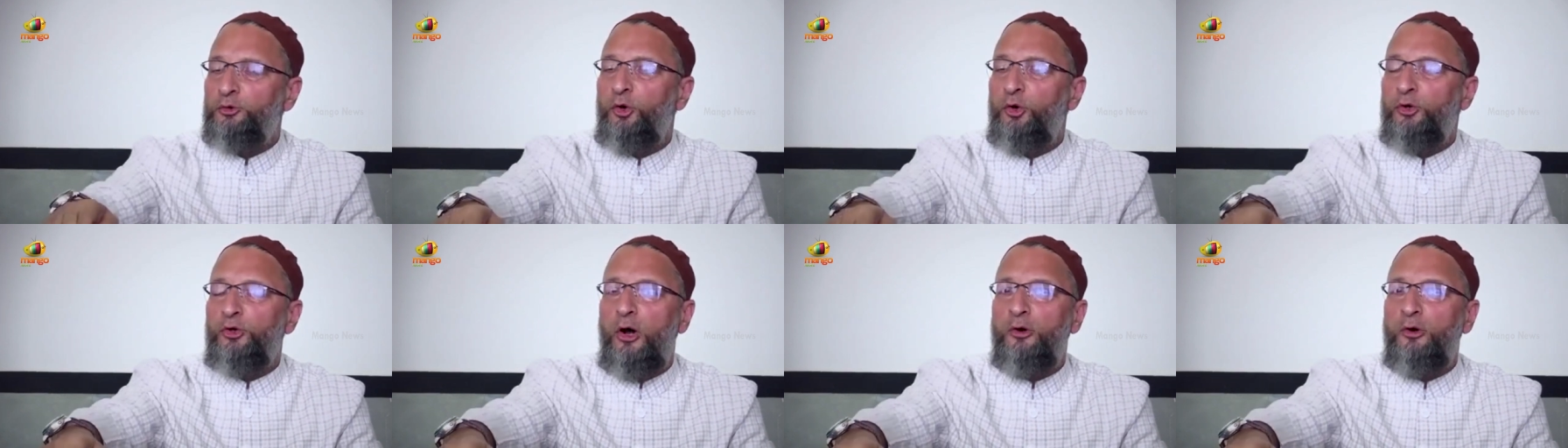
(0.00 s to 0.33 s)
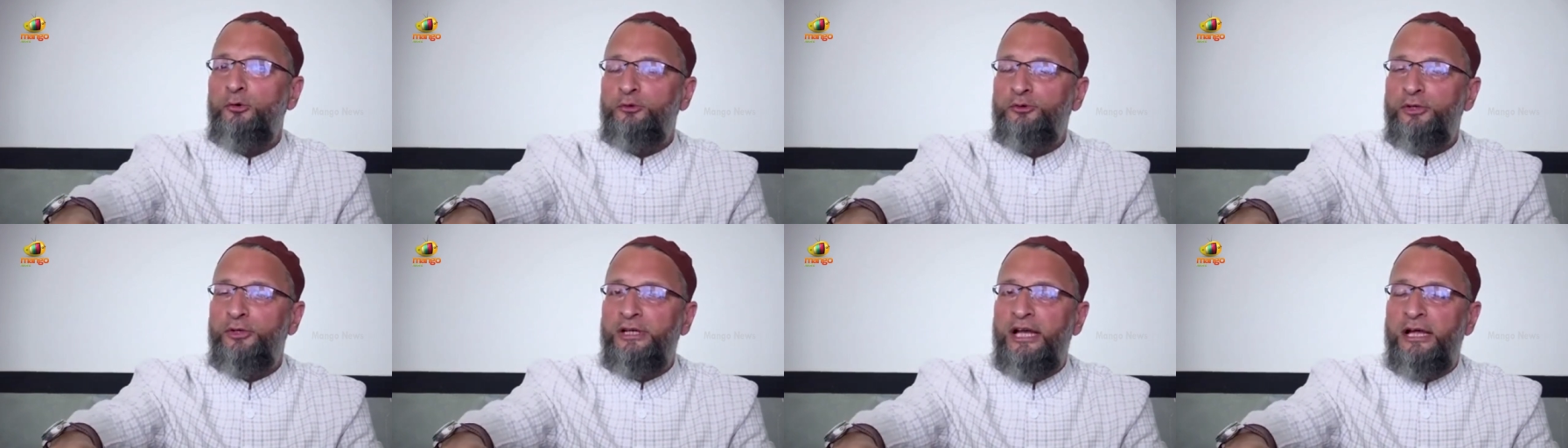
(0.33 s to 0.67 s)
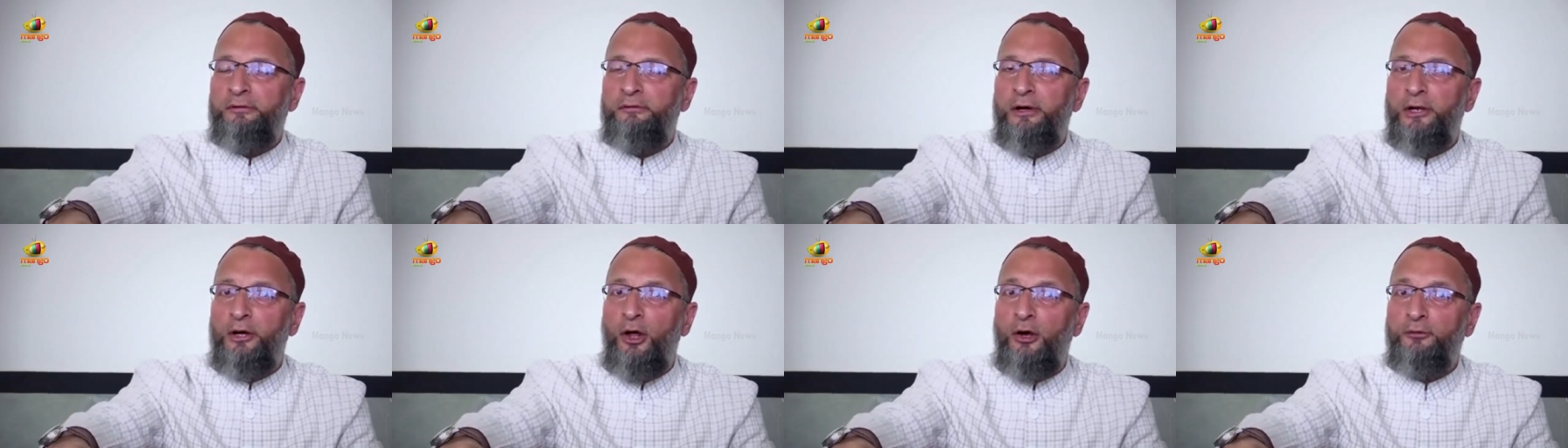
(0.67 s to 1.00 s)
go down to the
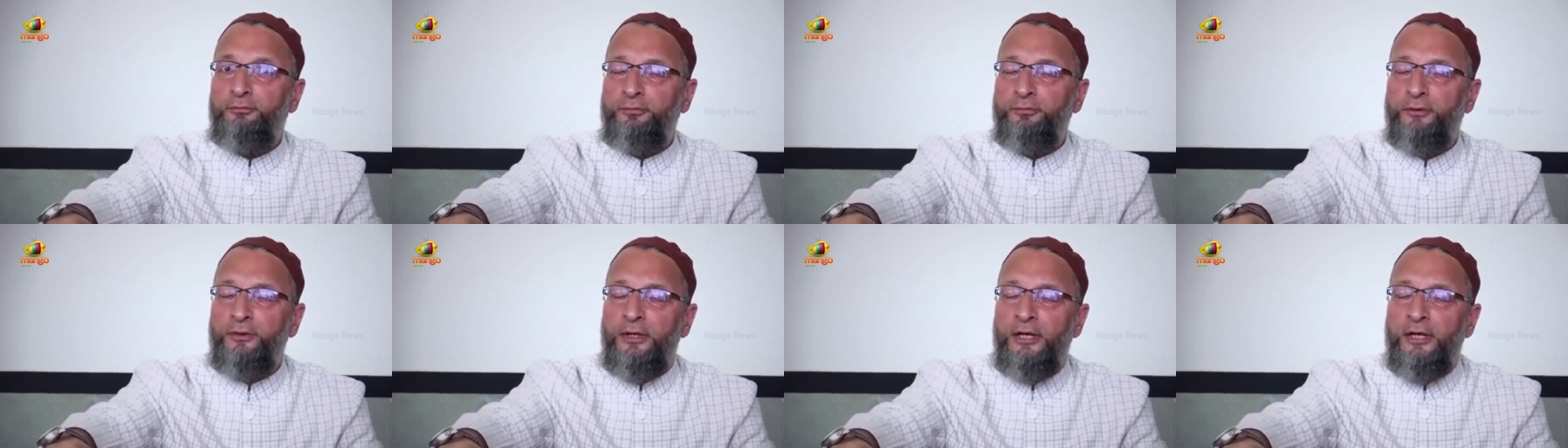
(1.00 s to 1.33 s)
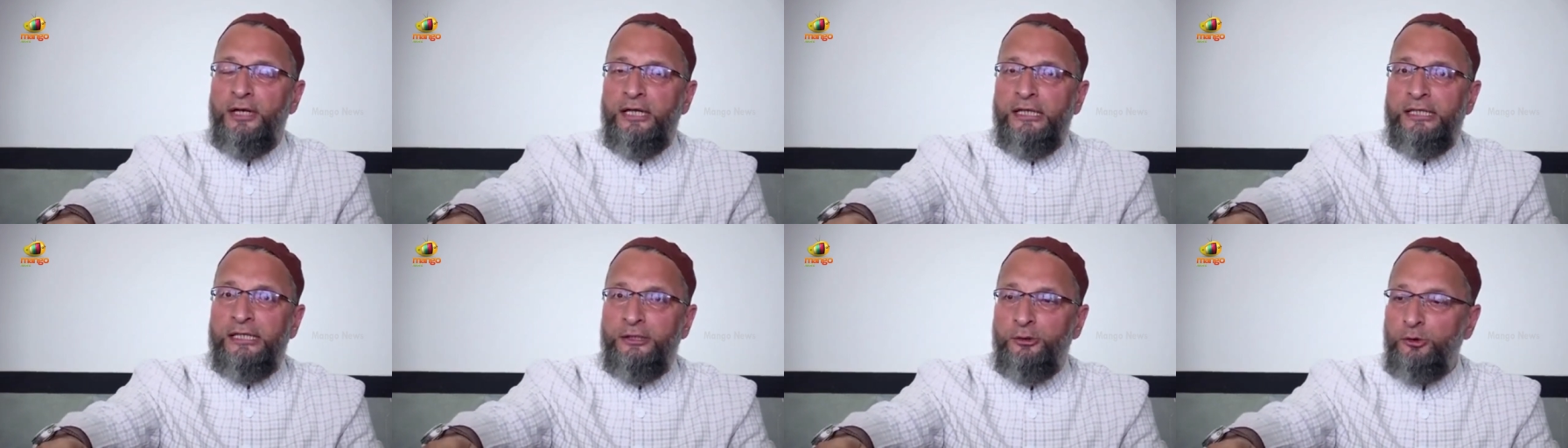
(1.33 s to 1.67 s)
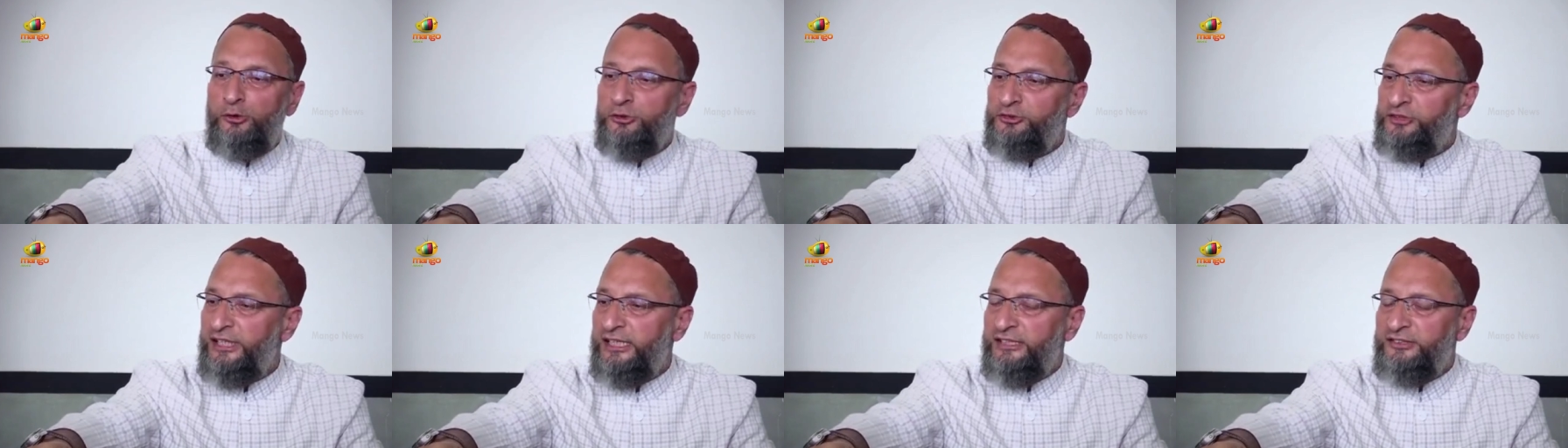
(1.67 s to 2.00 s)
level of
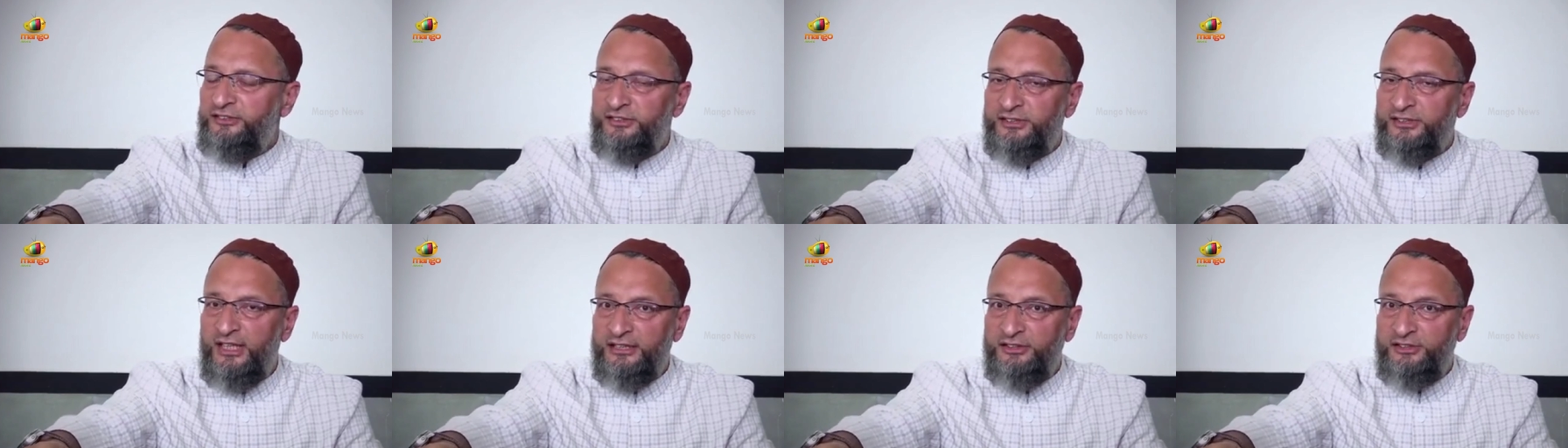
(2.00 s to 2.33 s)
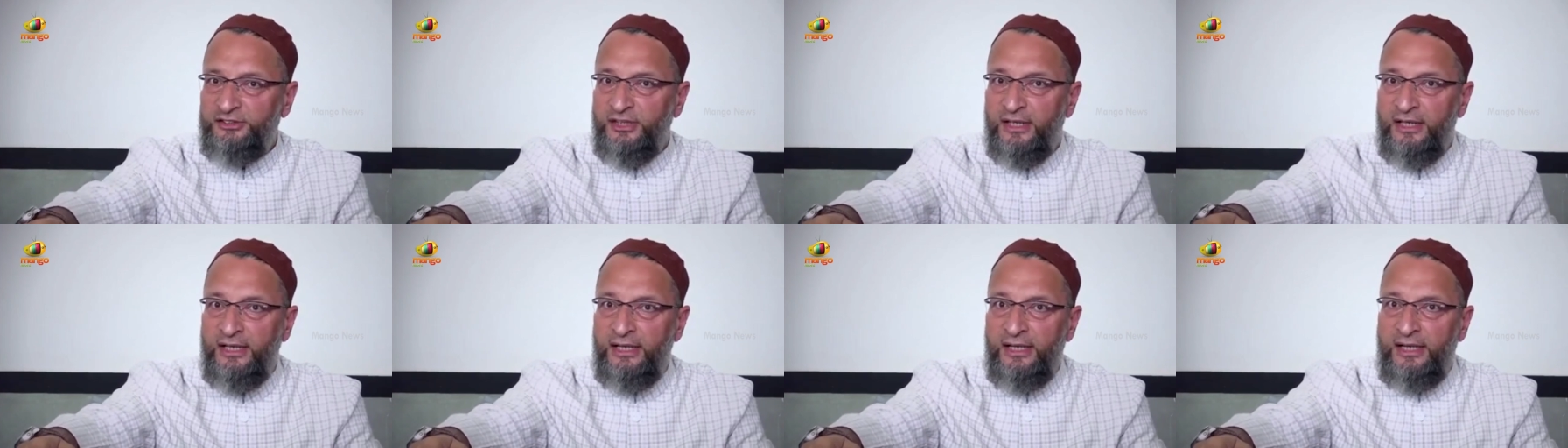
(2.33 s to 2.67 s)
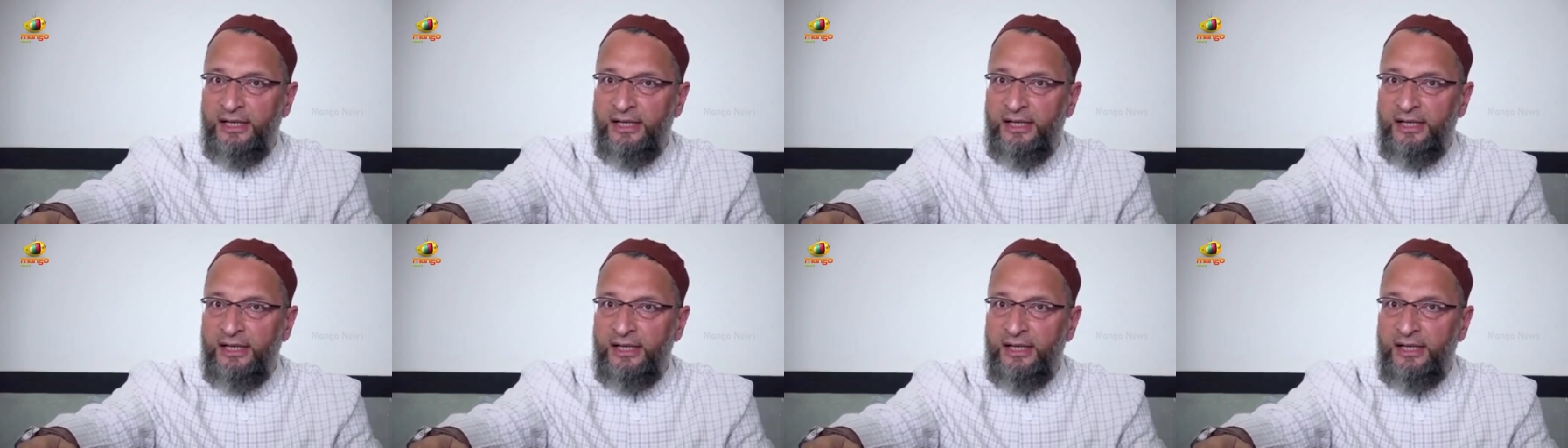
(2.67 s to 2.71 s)
using such